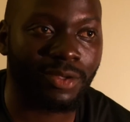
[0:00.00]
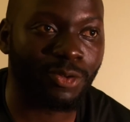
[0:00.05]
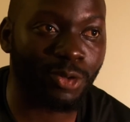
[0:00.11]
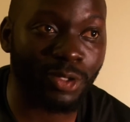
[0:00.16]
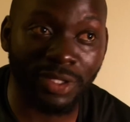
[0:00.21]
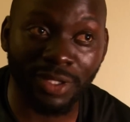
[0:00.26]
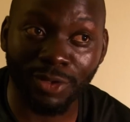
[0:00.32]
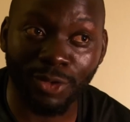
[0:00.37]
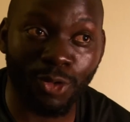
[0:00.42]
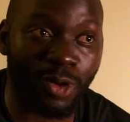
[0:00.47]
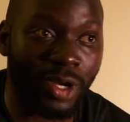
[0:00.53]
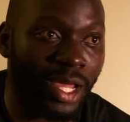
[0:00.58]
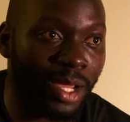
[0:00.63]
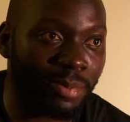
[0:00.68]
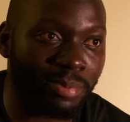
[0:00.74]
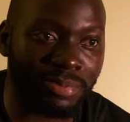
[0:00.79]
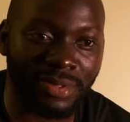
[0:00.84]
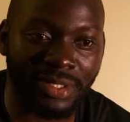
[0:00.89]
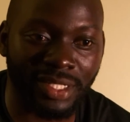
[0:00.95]
got the call
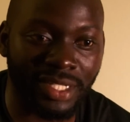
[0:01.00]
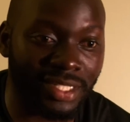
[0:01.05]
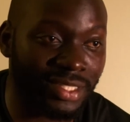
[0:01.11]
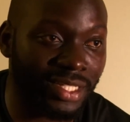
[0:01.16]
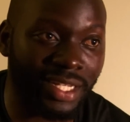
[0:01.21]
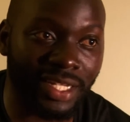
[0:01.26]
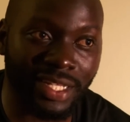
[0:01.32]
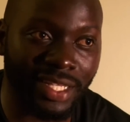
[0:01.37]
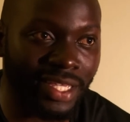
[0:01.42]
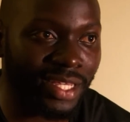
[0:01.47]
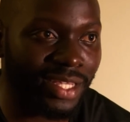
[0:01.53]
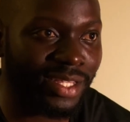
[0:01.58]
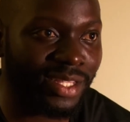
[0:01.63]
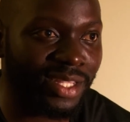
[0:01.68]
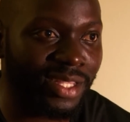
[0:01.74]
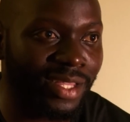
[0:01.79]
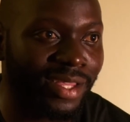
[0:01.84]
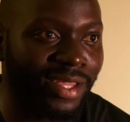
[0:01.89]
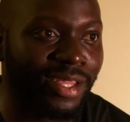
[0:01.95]
up in less than a year.
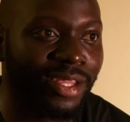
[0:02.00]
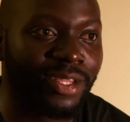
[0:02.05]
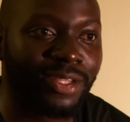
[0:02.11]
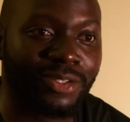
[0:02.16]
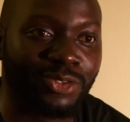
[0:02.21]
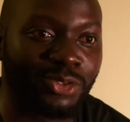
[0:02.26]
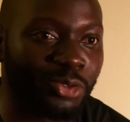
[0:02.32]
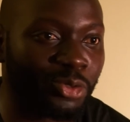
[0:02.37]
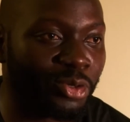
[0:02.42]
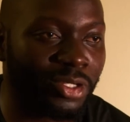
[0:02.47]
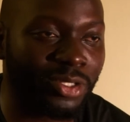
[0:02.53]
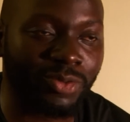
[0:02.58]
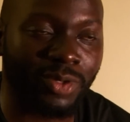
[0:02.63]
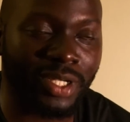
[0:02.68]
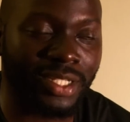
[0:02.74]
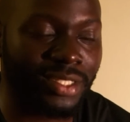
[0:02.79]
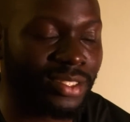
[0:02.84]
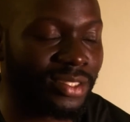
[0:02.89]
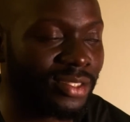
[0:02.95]
So it
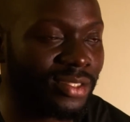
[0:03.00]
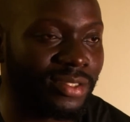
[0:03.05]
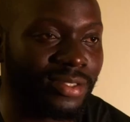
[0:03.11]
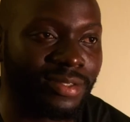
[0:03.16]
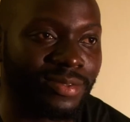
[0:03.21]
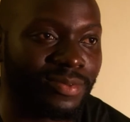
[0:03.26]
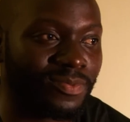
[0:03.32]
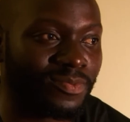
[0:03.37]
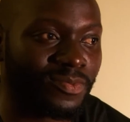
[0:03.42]
was